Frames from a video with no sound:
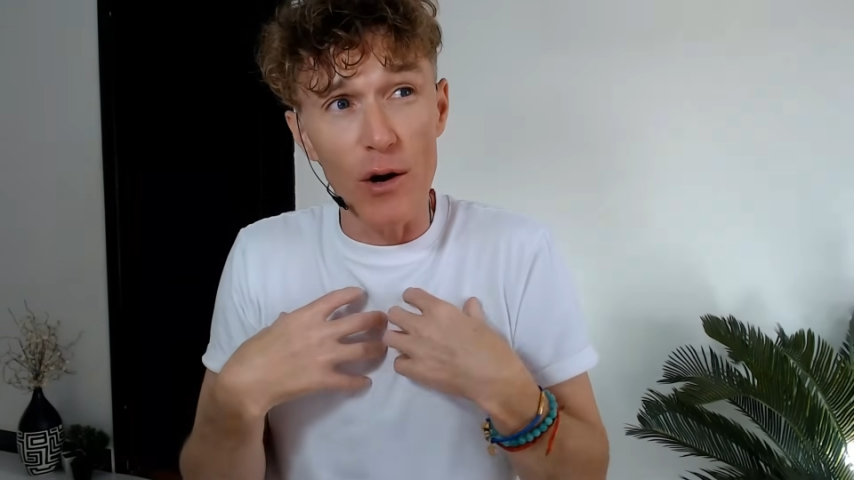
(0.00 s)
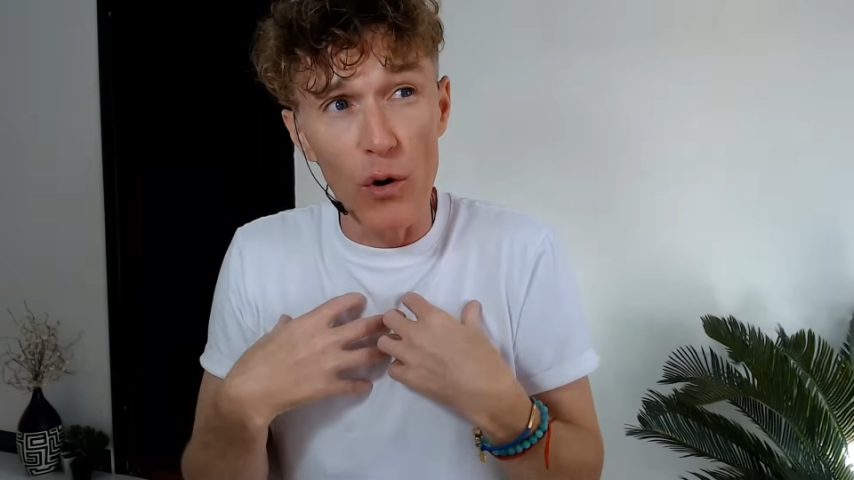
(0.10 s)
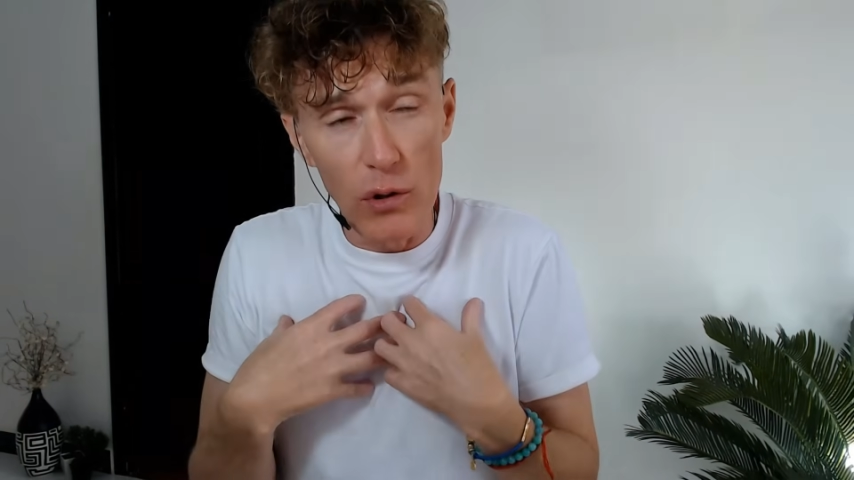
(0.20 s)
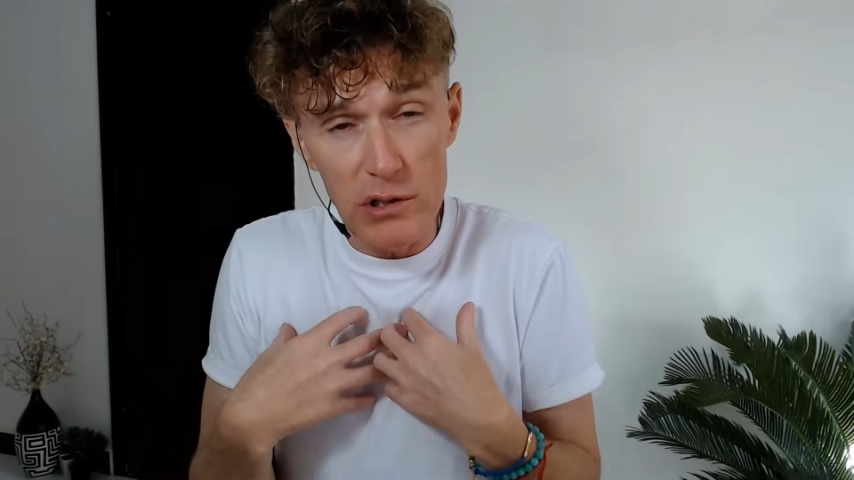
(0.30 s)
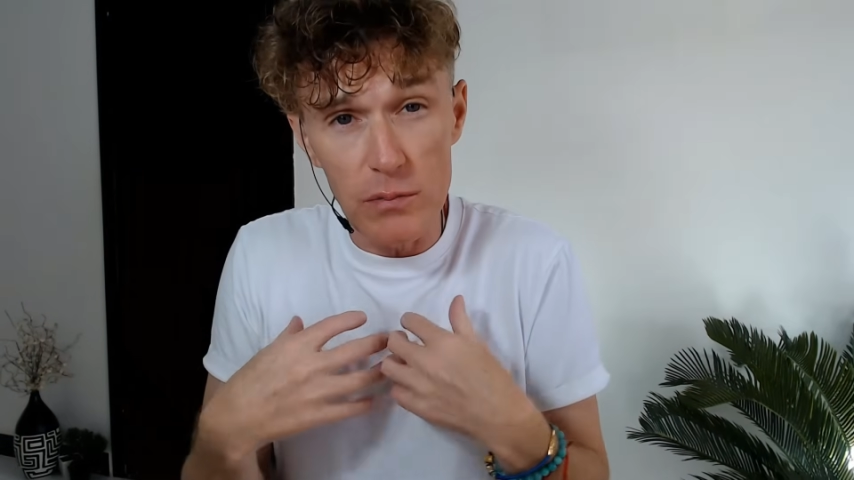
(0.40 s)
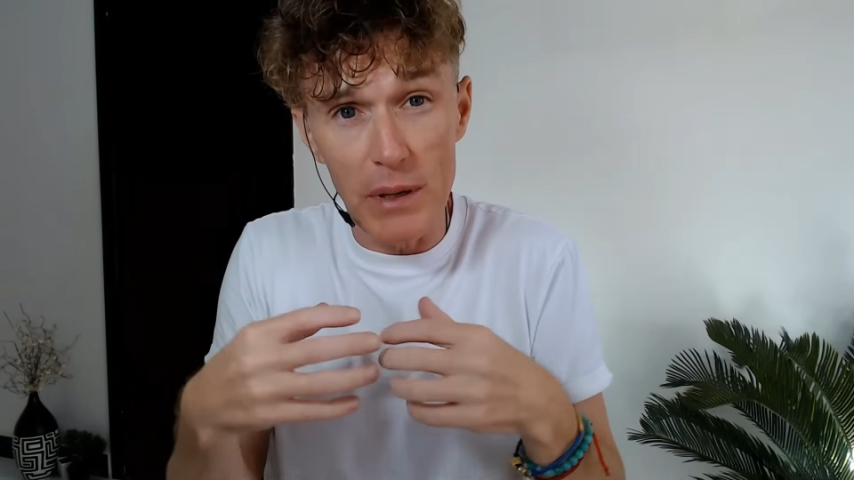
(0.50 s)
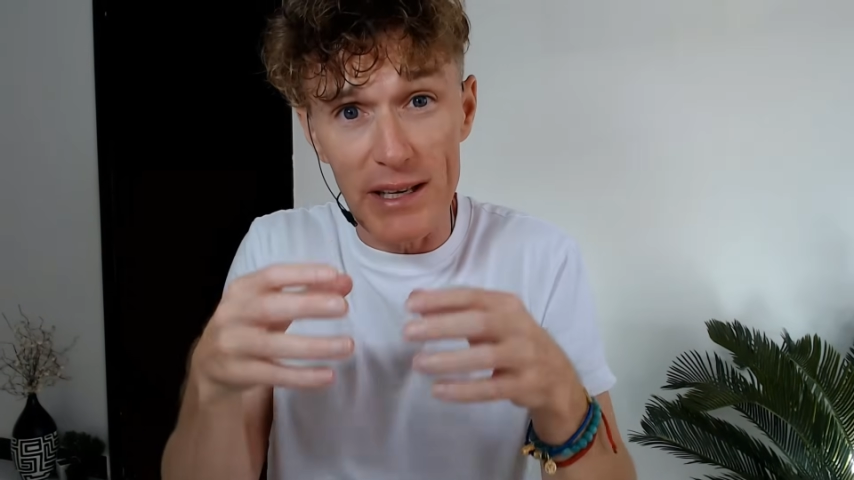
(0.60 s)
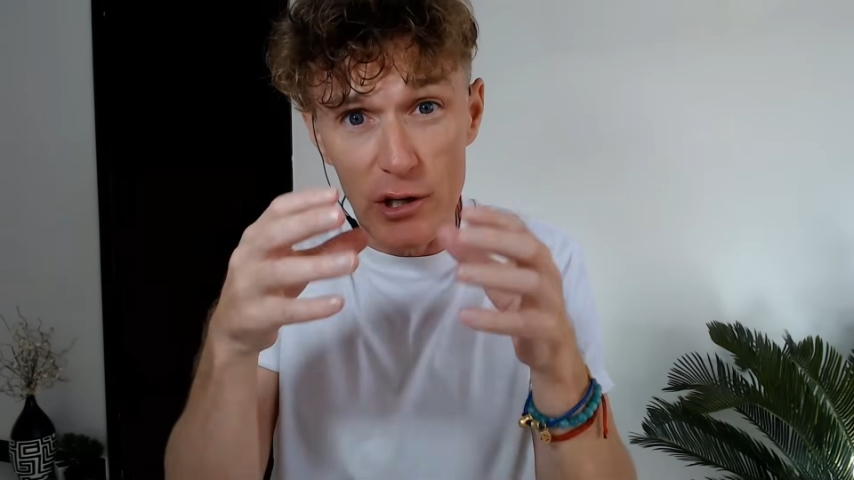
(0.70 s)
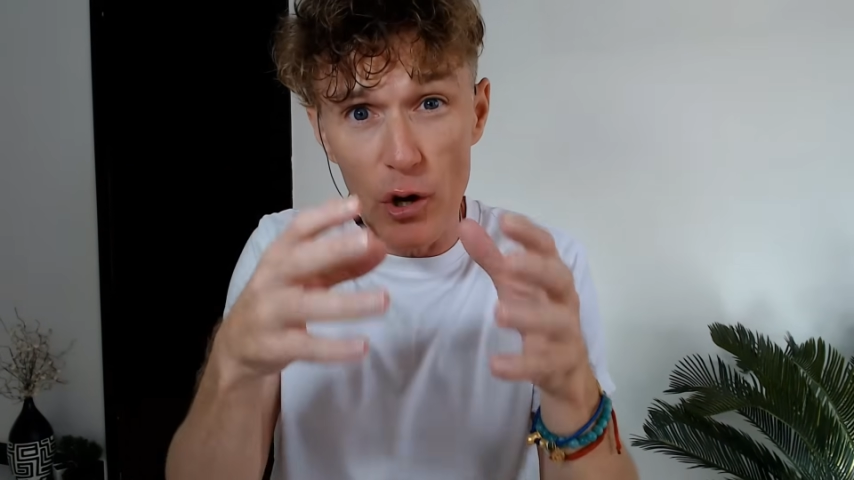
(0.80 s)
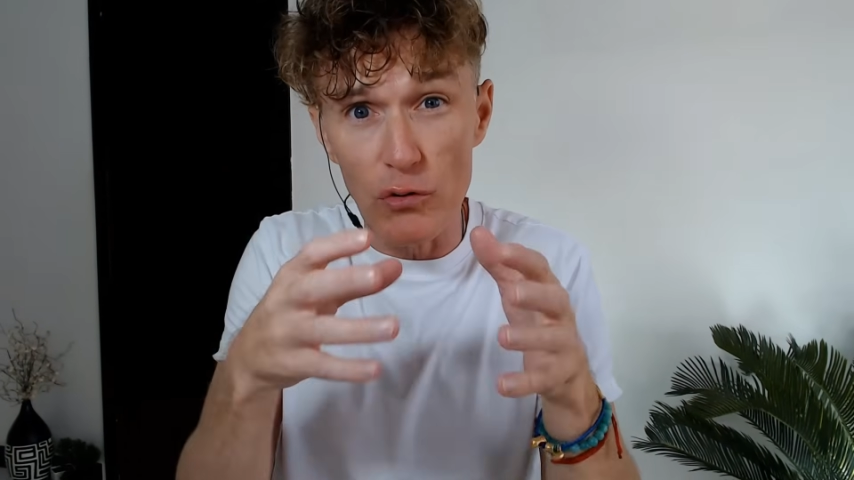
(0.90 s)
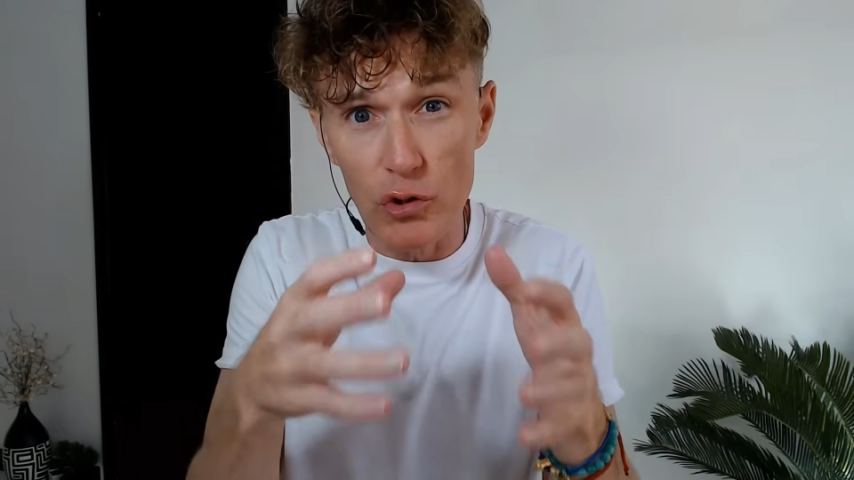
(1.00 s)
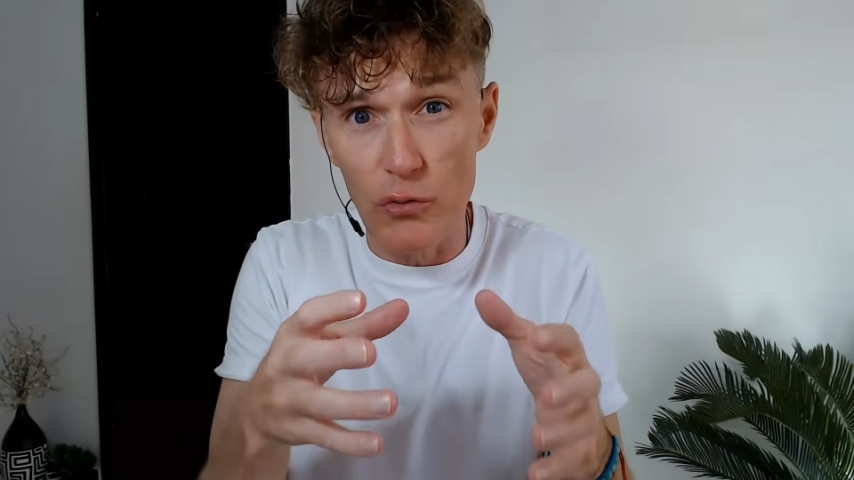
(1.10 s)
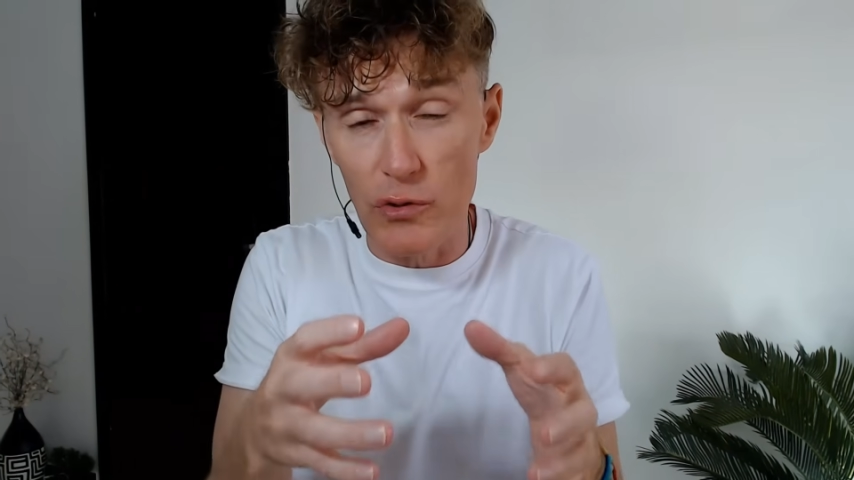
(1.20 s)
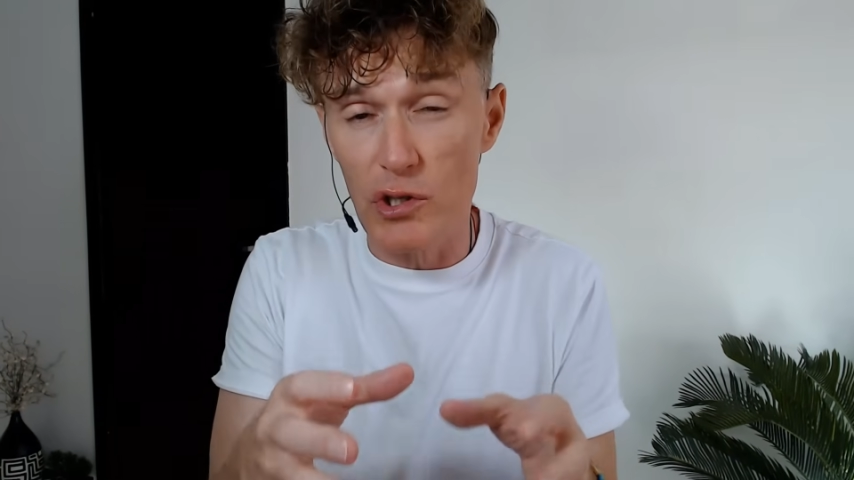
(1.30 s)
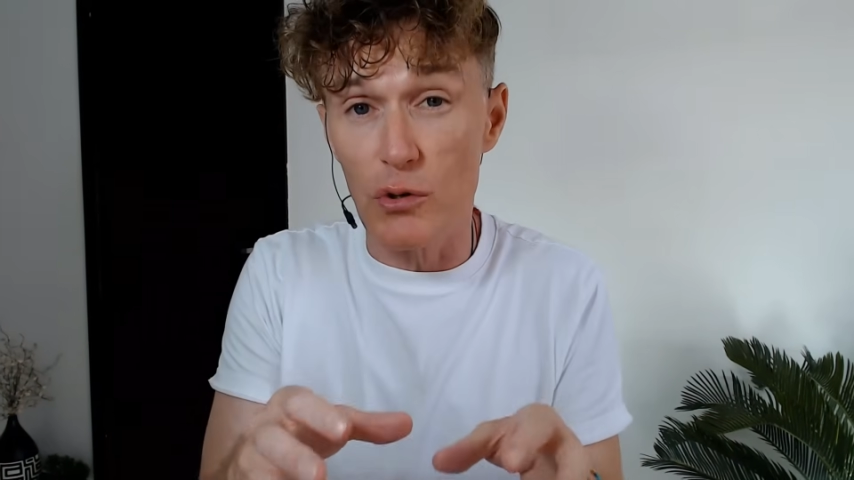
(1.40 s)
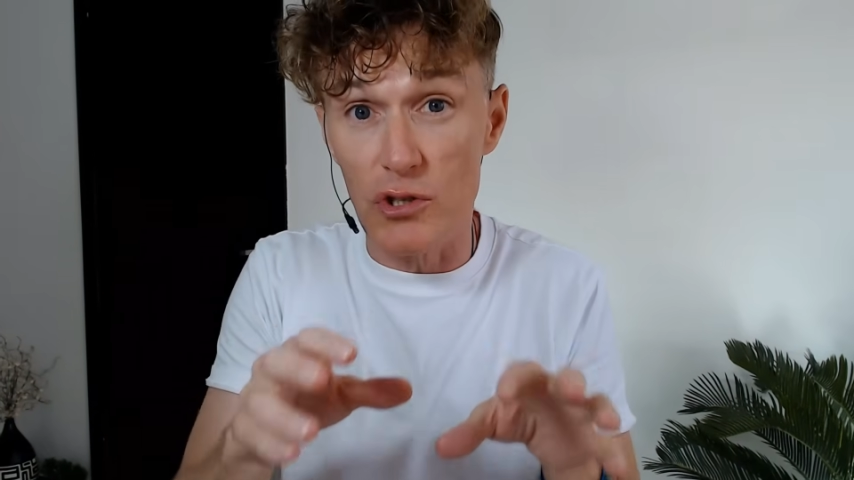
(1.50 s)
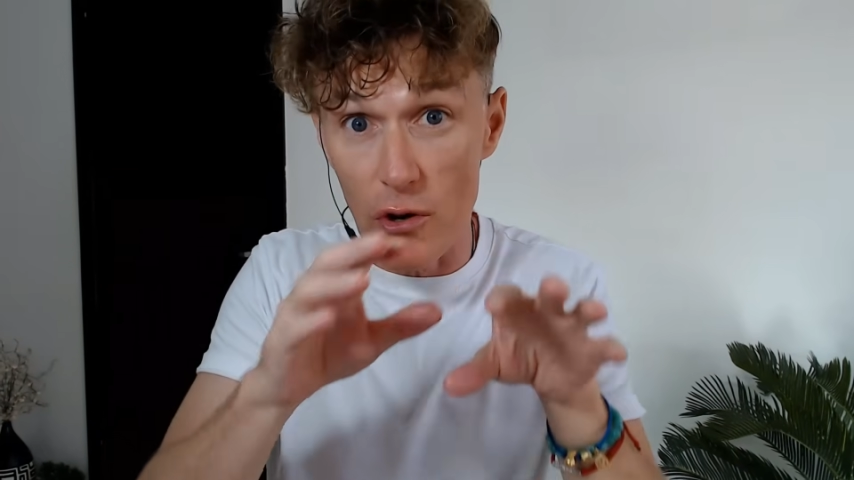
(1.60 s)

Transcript: ultimate go-to resource